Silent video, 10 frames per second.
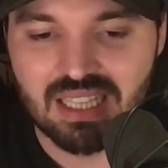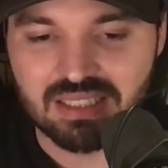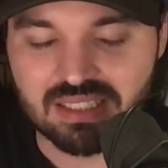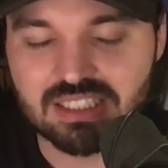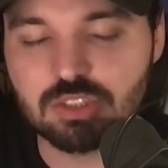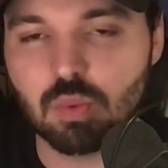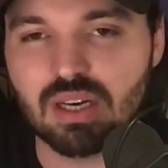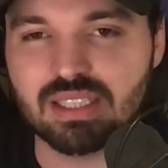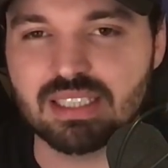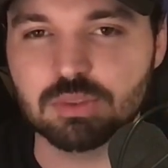this is where
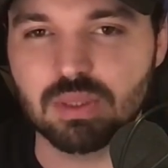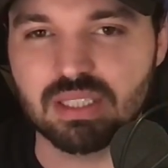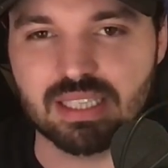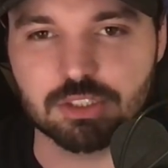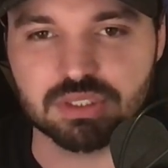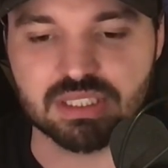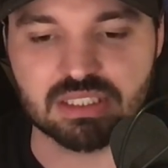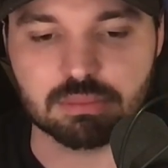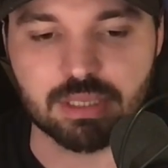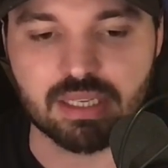it gets really interesting
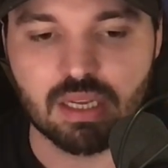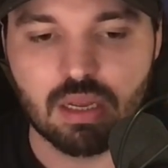to me.